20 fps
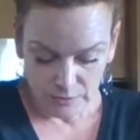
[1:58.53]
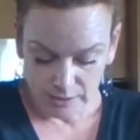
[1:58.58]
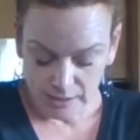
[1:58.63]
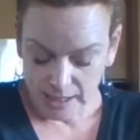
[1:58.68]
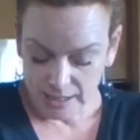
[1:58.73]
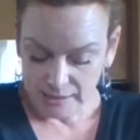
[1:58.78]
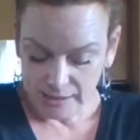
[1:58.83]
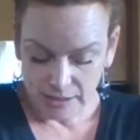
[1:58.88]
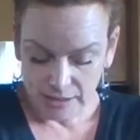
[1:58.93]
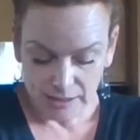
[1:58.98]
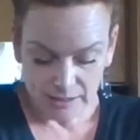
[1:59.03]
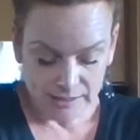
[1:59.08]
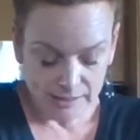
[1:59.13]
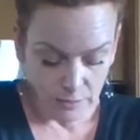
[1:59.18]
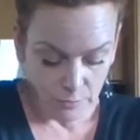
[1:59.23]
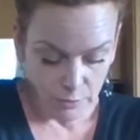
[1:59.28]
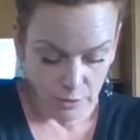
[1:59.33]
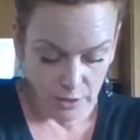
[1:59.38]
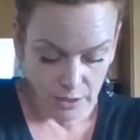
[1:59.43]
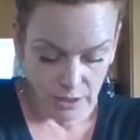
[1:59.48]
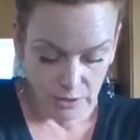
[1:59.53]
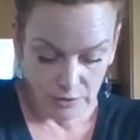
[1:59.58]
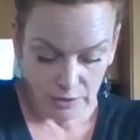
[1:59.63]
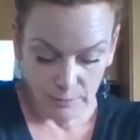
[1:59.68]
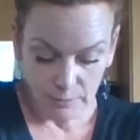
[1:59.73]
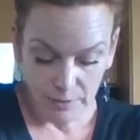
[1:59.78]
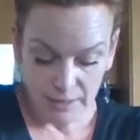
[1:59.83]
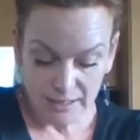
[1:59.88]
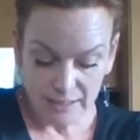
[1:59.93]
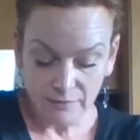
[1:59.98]
I saw someone use
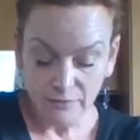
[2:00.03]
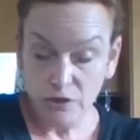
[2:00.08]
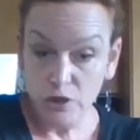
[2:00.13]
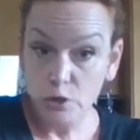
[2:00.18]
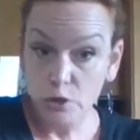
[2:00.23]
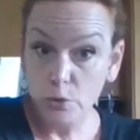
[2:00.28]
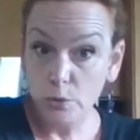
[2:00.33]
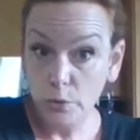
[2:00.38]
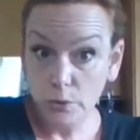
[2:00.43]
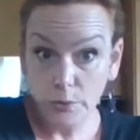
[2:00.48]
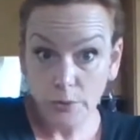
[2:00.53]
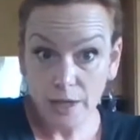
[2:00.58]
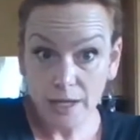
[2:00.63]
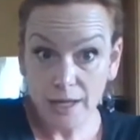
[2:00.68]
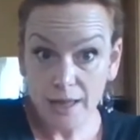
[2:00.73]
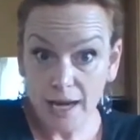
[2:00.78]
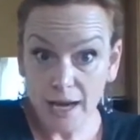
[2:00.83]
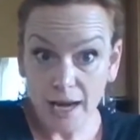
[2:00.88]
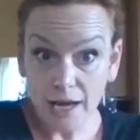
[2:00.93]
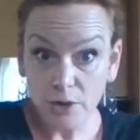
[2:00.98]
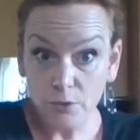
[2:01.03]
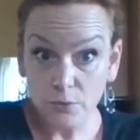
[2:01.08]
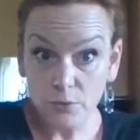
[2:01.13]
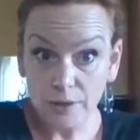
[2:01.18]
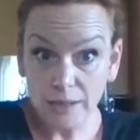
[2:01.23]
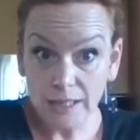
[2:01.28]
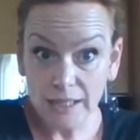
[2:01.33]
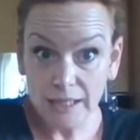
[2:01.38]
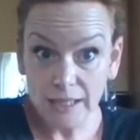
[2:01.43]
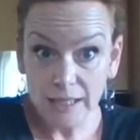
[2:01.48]
a piece of jewelry that had a
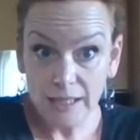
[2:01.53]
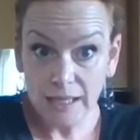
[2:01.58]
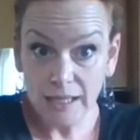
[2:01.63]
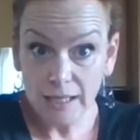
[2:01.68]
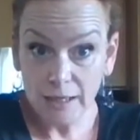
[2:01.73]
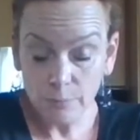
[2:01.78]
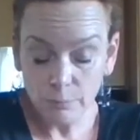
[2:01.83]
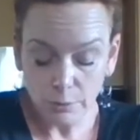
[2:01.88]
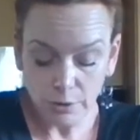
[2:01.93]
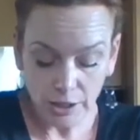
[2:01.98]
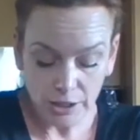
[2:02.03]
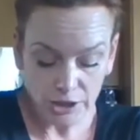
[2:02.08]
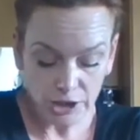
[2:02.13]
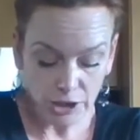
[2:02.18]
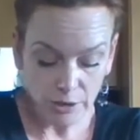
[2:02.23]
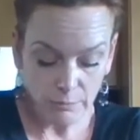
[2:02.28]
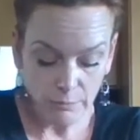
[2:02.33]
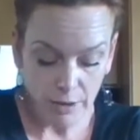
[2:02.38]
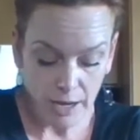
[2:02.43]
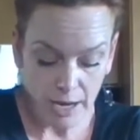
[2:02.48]
really neat impression